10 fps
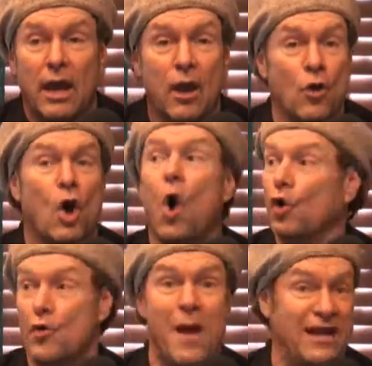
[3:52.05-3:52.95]
Eric
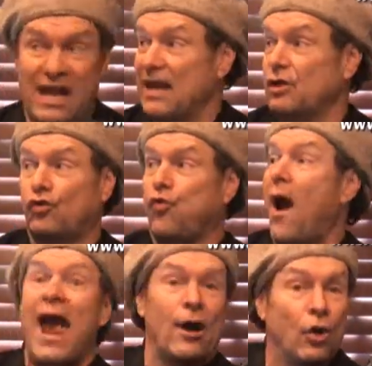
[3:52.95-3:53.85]
Holder might have had the
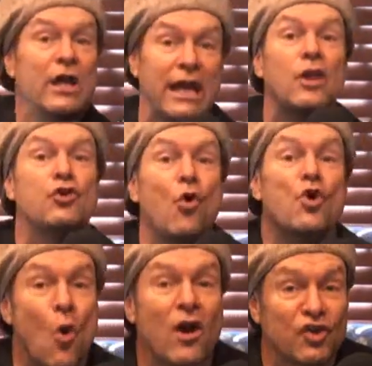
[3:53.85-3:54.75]
trial in New
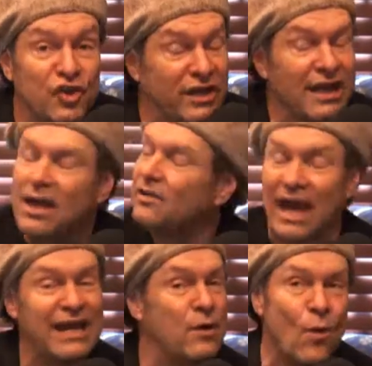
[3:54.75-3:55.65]
York City.
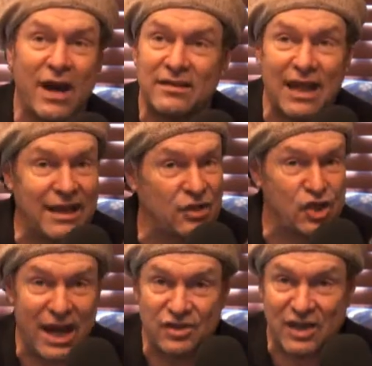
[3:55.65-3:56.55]
They didn't want to take a
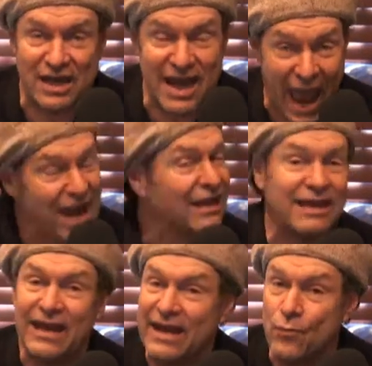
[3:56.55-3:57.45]
chance on that.
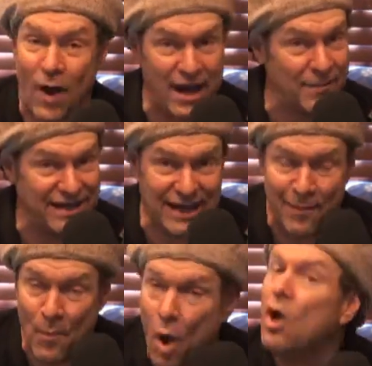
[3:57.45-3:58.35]
They didn't want him at
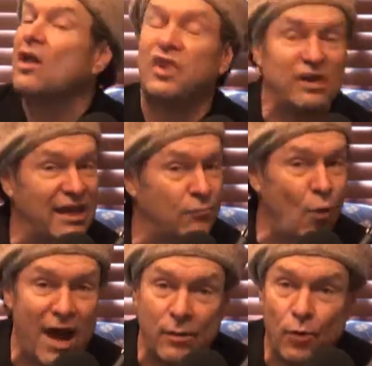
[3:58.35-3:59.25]
Gitmo. They didn't
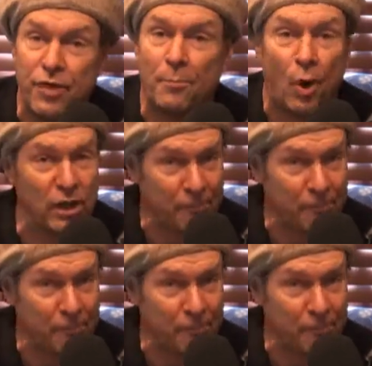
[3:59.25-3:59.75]
want him with a bully